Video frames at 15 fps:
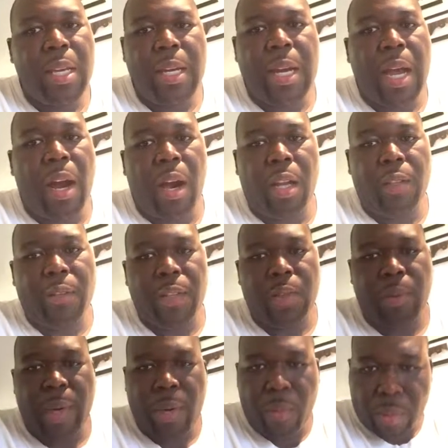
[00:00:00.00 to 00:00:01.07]
Now, all of this
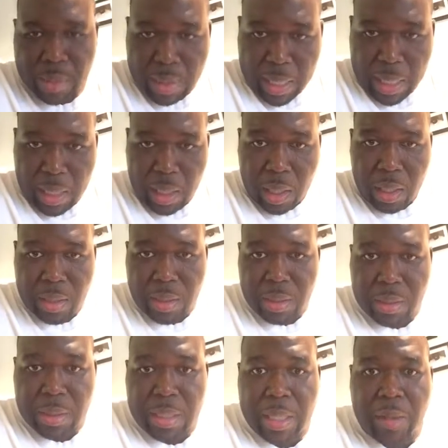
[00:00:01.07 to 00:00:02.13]
weight was not lost
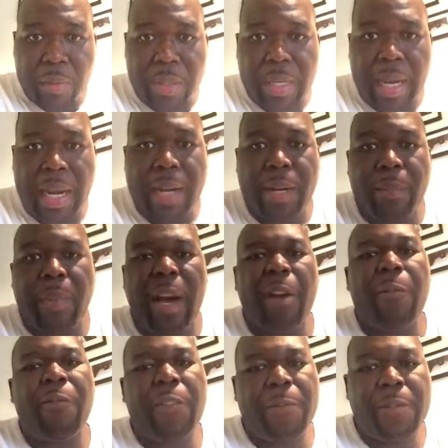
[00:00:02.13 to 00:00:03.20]
on the liquid diet.
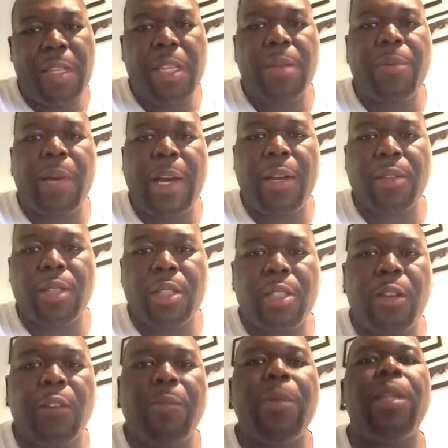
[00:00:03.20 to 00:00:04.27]
About 15 pounds or
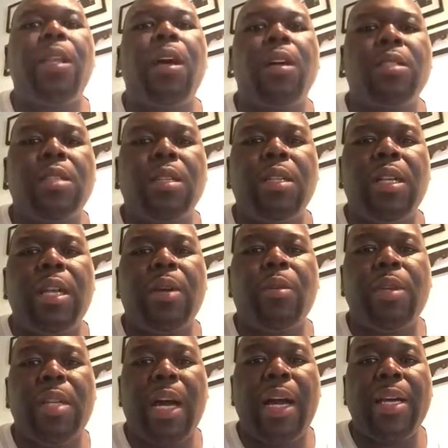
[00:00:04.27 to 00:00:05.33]
so have been lost on the
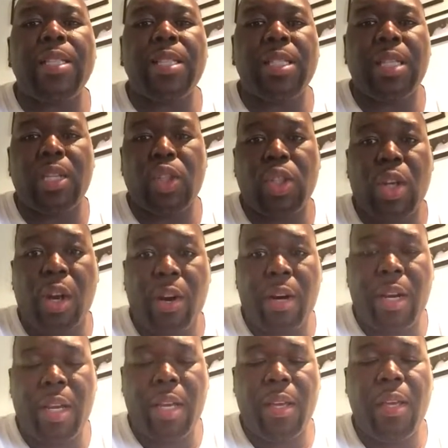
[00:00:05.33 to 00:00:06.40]
liquid diet since I
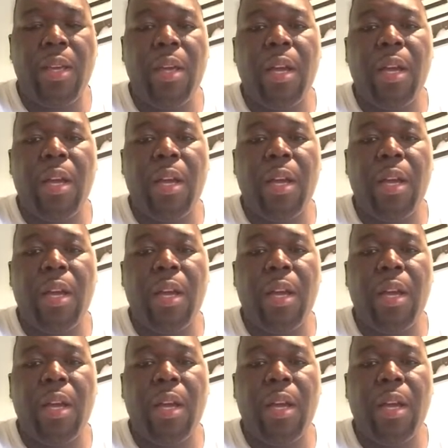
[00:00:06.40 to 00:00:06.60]
started it.